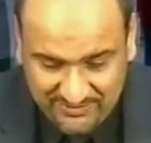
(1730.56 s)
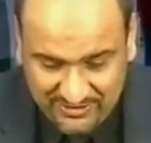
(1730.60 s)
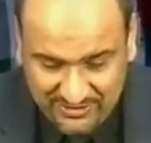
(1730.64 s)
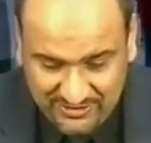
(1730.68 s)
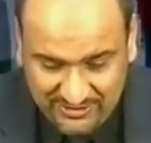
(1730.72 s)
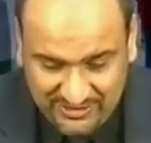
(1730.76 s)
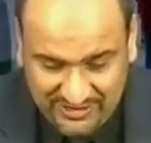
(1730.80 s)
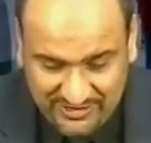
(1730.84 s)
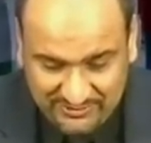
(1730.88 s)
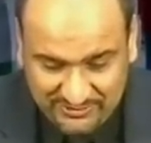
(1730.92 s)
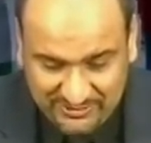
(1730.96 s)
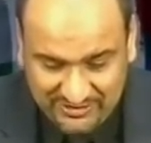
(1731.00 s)

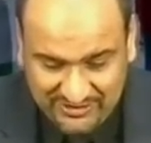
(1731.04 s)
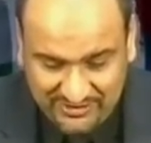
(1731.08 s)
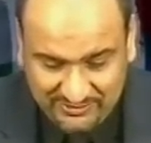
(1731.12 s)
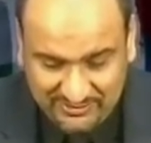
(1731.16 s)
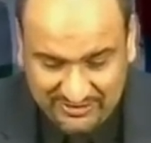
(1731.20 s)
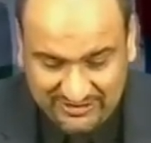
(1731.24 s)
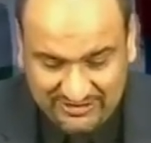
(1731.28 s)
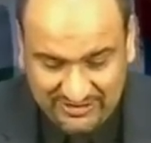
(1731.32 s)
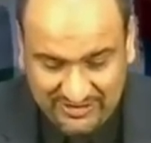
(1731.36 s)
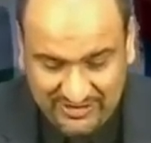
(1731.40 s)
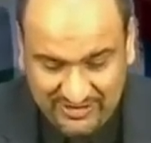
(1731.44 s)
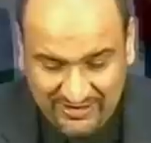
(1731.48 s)
Kuldeep Singh,
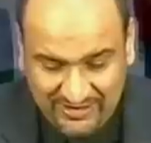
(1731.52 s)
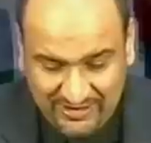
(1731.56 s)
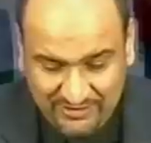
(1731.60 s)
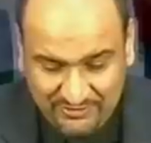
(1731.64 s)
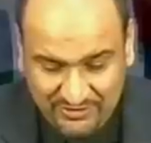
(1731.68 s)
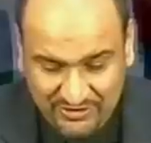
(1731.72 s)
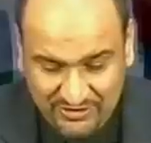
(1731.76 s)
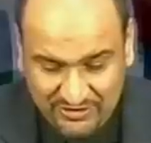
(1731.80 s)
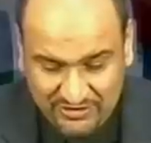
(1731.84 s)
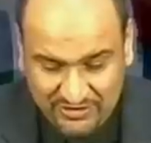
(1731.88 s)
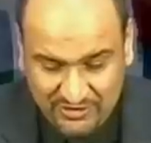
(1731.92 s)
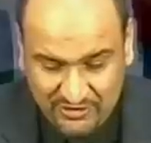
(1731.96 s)
I'm
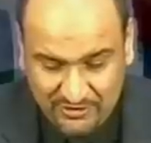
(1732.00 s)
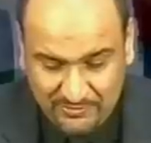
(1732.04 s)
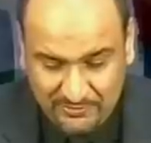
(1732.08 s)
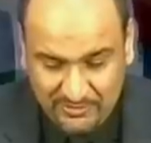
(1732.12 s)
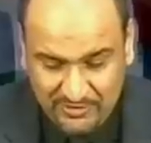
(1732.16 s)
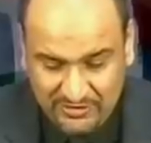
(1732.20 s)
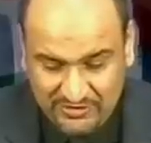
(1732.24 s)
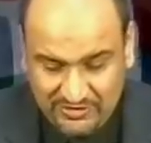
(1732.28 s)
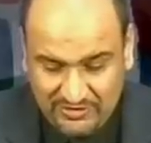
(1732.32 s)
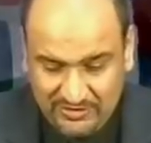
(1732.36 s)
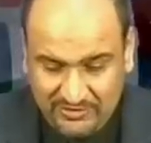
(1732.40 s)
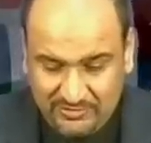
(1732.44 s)
loving the show,
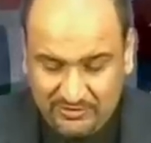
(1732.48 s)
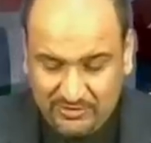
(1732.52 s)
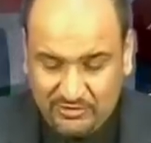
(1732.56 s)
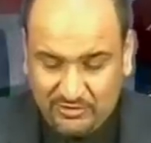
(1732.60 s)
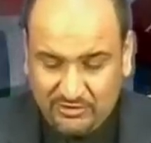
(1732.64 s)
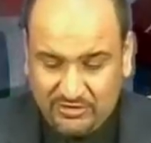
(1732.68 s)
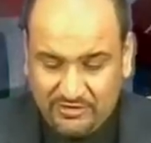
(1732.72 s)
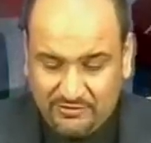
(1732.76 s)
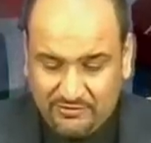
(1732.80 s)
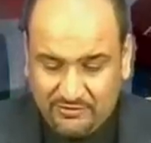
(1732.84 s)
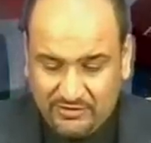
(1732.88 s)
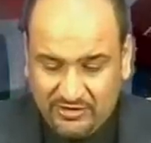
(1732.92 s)
Paji. You're
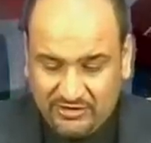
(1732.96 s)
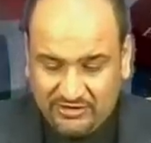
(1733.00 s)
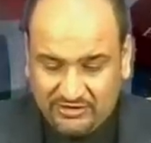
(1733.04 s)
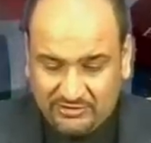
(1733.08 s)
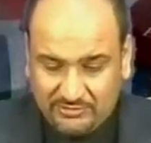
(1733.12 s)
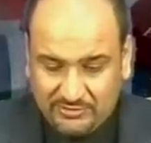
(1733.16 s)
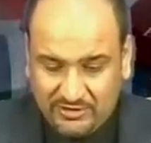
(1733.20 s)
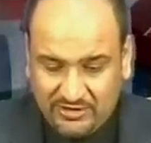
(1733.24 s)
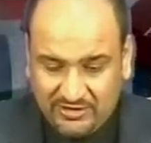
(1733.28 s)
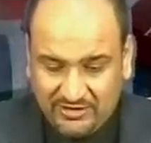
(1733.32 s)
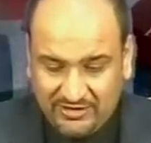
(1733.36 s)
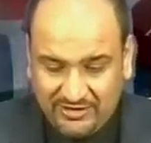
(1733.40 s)
looking very
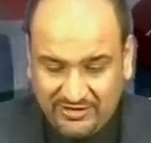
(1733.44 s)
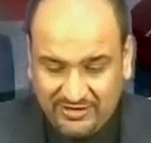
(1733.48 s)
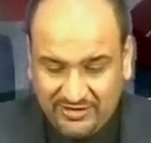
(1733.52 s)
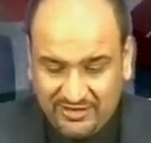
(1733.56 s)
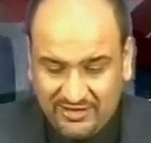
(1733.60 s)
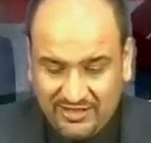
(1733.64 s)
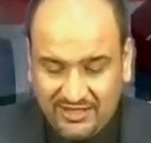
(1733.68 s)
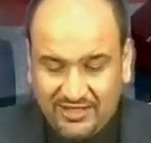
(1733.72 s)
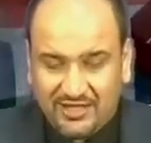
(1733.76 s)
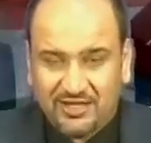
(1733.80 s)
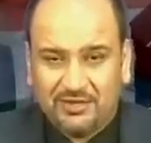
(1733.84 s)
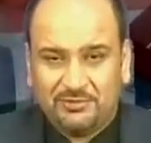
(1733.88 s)
smart.
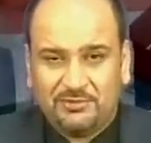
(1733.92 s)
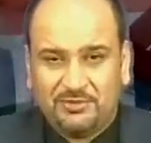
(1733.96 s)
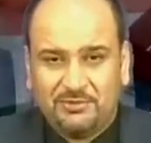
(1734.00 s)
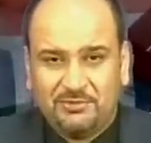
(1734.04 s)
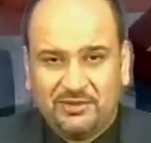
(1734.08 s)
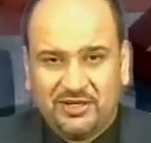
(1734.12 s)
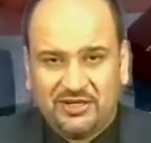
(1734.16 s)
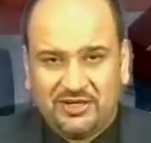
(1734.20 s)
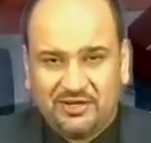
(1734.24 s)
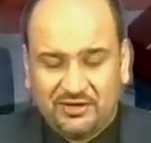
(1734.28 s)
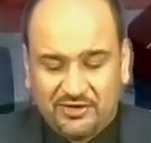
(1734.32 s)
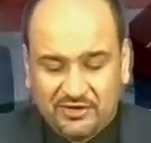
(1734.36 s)
Yeah, I'm
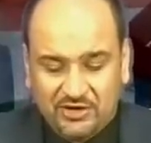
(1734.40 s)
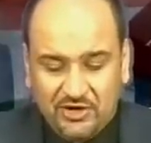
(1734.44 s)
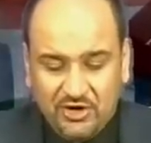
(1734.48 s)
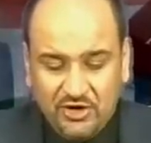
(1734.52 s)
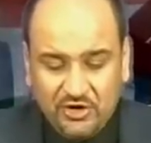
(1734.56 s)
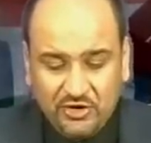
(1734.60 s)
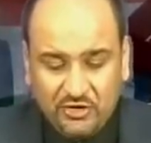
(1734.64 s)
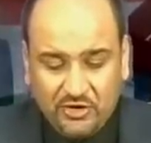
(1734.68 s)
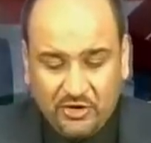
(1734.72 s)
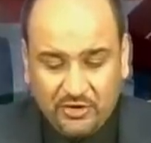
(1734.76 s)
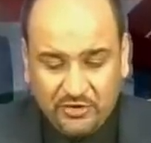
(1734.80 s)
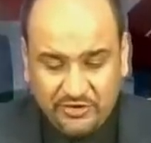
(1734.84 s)
making a
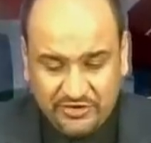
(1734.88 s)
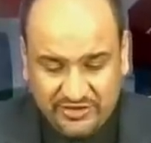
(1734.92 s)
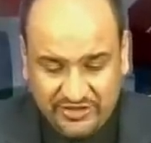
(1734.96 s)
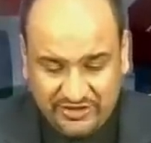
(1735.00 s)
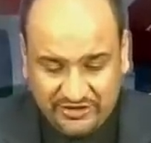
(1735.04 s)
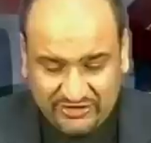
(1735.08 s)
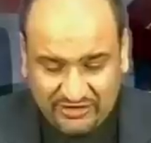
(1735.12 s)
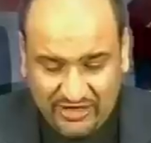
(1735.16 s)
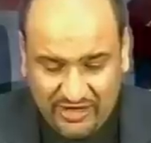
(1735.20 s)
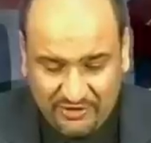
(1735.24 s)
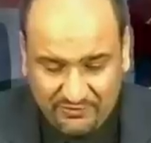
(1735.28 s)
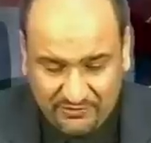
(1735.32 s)

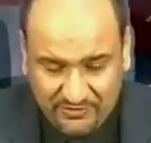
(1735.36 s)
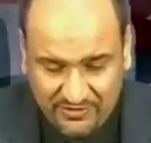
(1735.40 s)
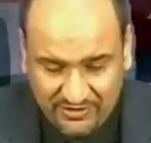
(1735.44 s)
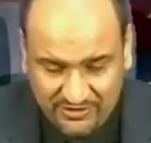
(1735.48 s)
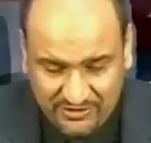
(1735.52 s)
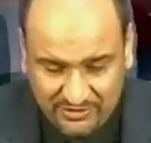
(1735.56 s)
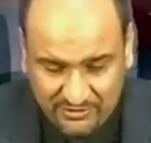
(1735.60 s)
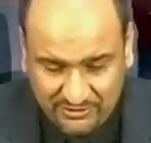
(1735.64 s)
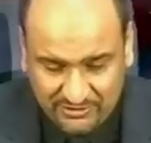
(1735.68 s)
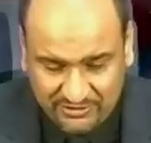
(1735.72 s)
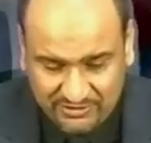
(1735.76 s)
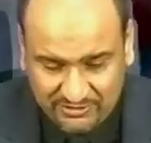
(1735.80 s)
conscious effort
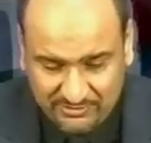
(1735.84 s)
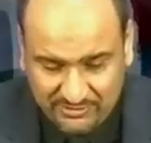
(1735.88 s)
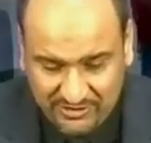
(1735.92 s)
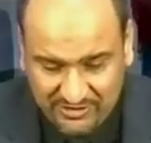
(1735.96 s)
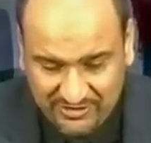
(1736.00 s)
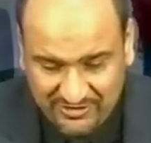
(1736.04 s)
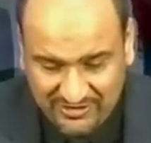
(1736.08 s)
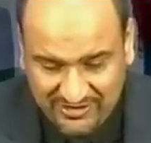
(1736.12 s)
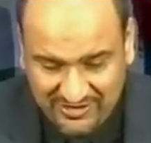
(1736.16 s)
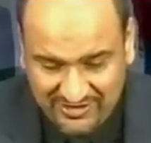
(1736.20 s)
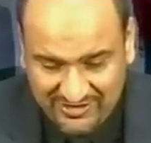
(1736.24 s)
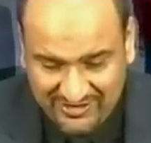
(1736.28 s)
to look
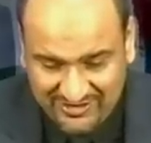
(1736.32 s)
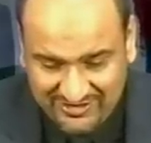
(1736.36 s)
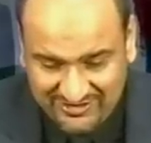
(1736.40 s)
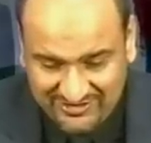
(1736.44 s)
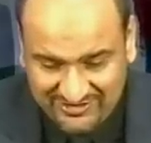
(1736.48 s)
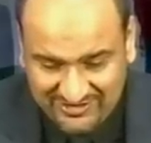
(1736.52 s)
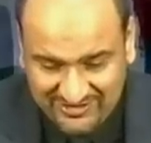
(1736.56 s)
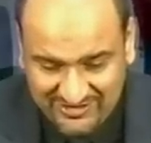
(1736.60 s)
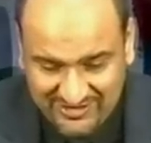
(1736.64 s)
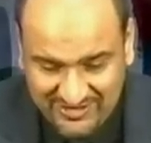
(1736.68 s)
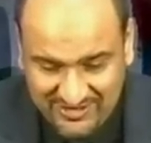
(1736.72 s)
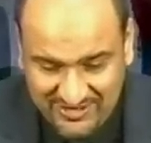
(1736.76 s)
smart nowadays.